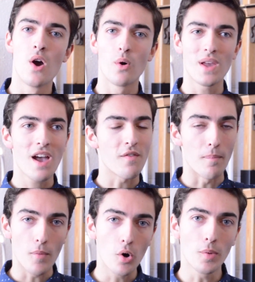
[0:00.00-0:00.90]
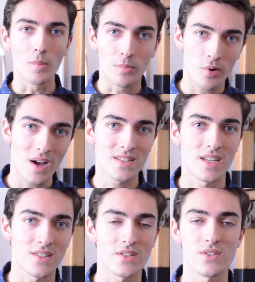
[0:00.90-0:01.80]
we have mobile
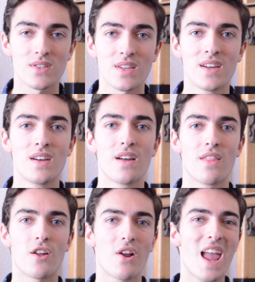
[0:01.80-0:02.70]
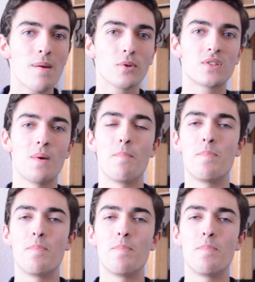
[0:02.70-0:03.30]
processors that are able to